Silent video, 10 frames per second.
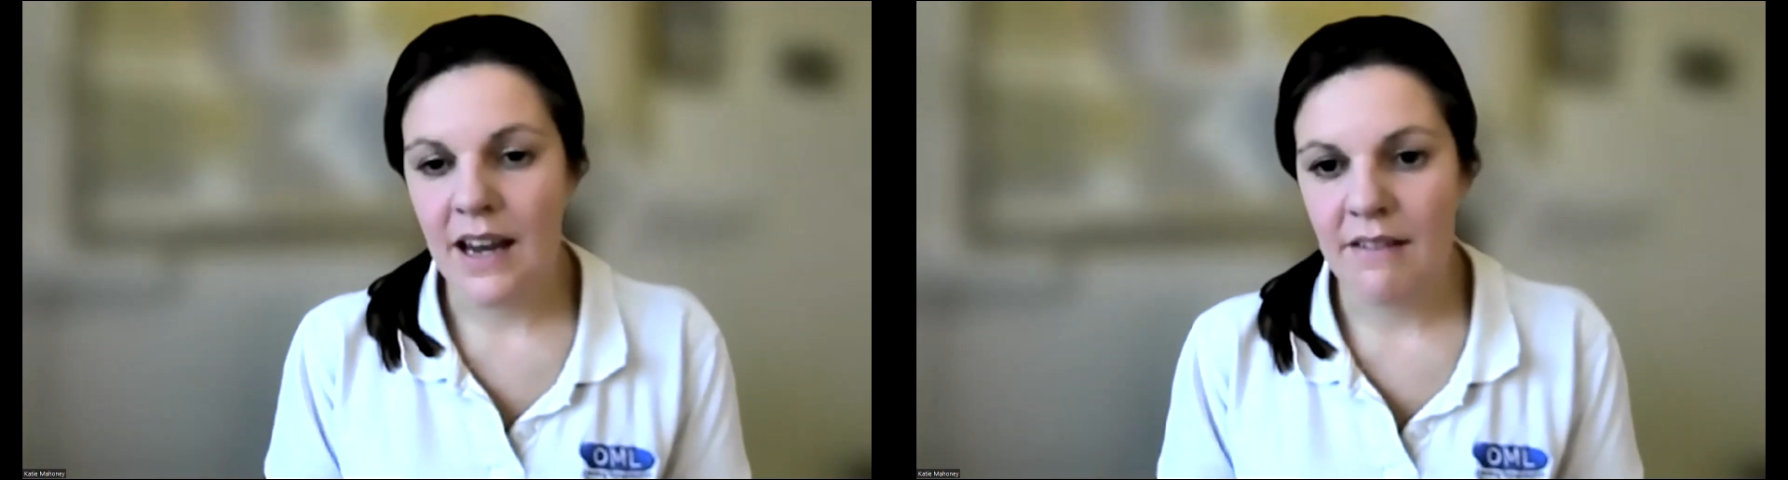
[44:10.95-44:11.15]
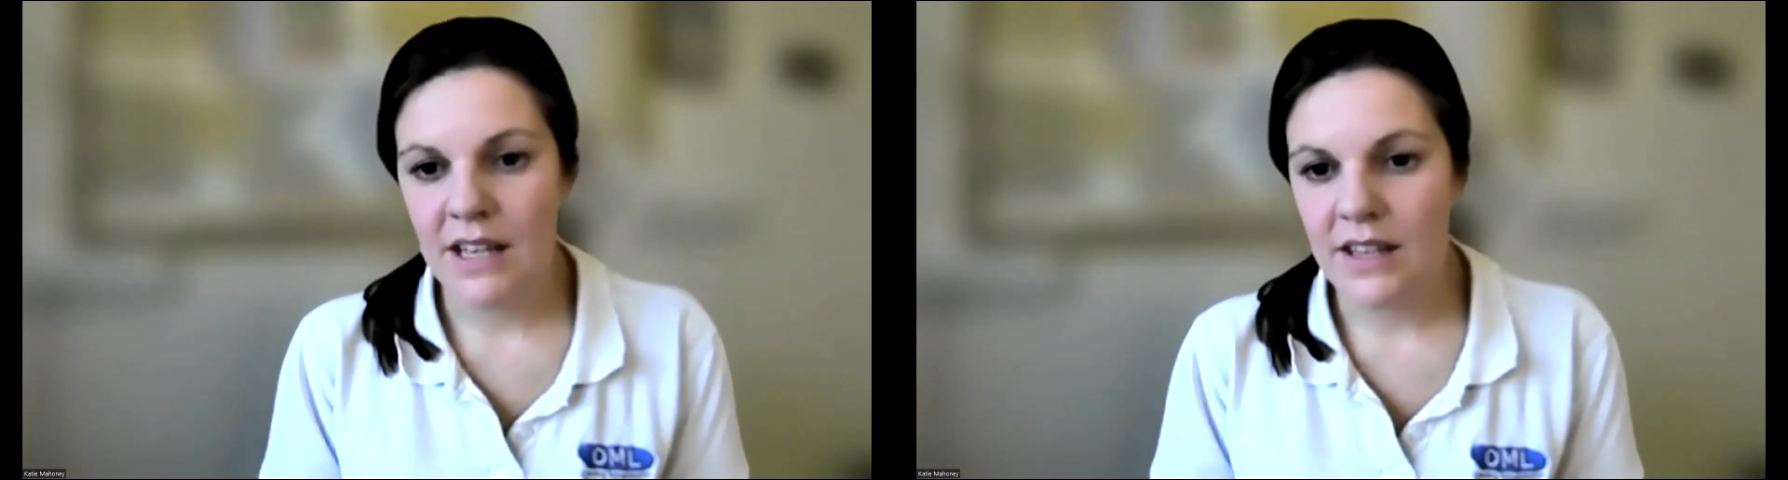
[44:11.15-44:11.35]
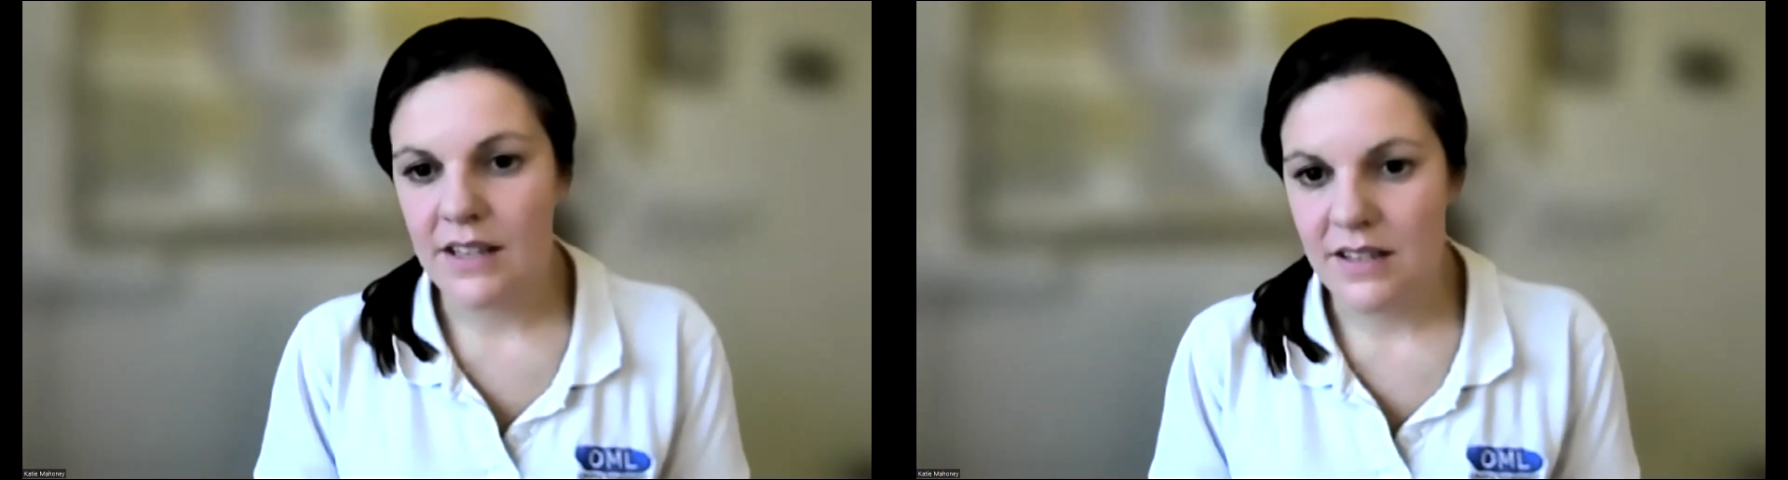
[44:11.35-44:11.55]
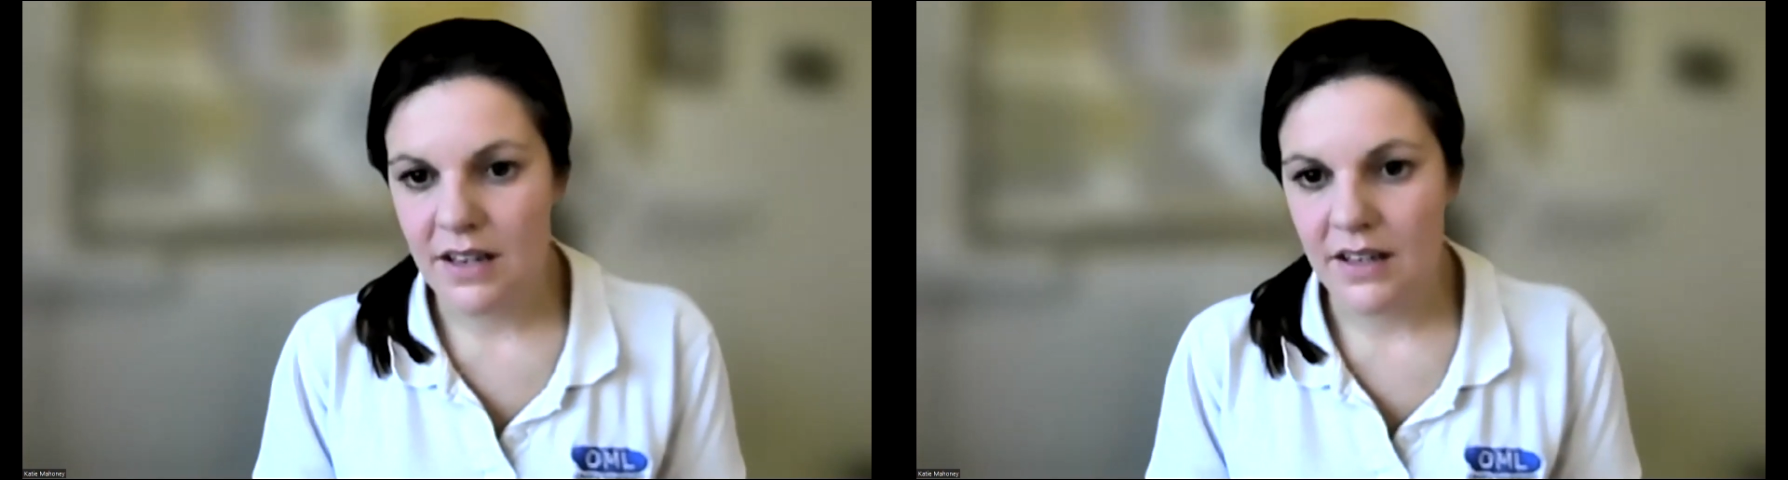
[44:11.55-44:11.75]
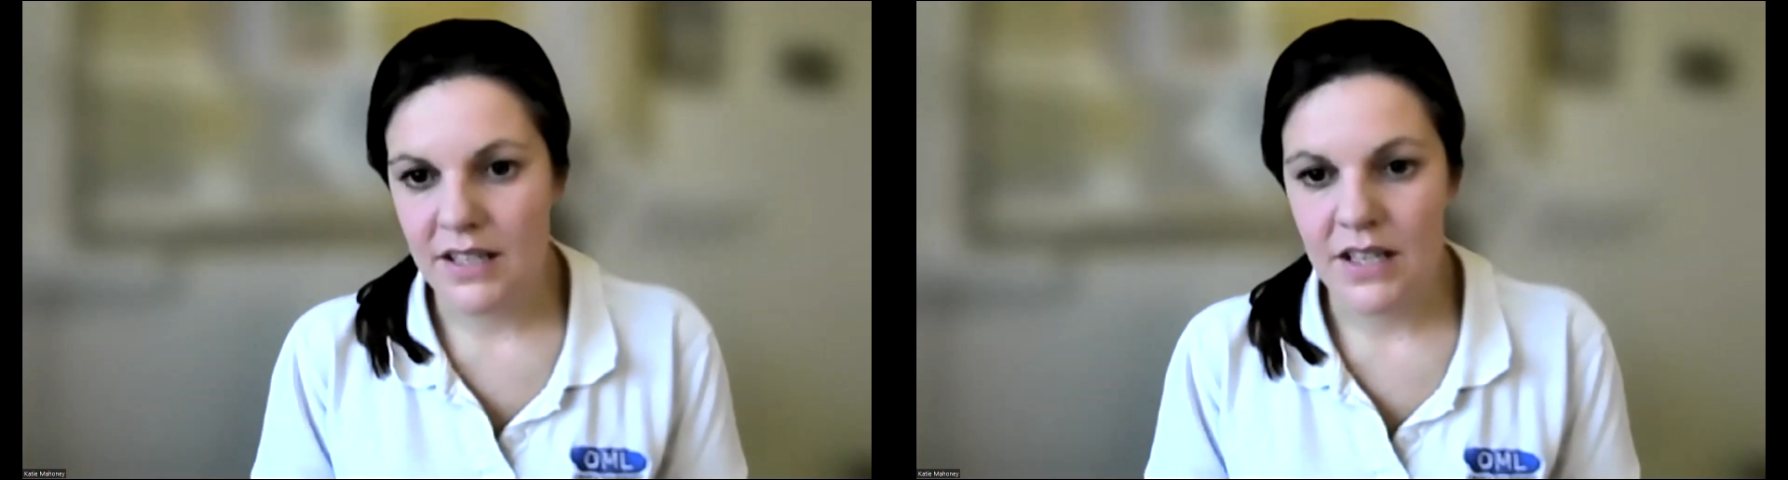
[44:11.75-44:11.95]
area that's
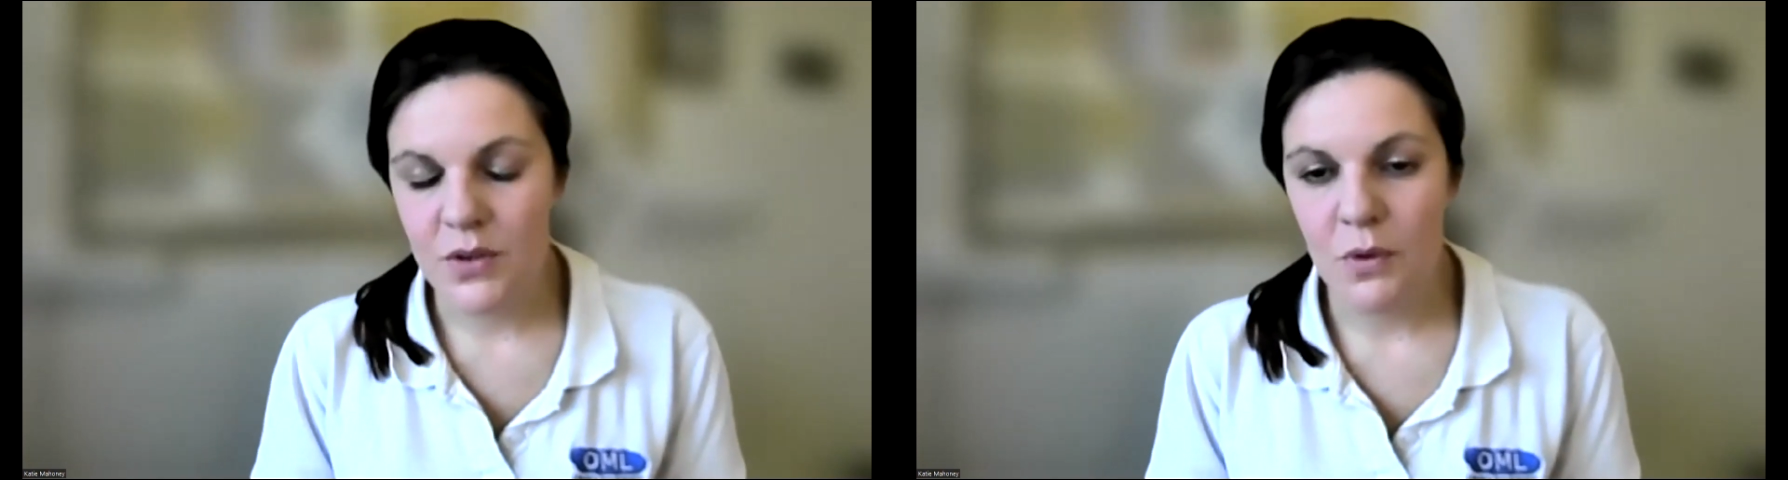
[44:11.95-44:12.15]
starting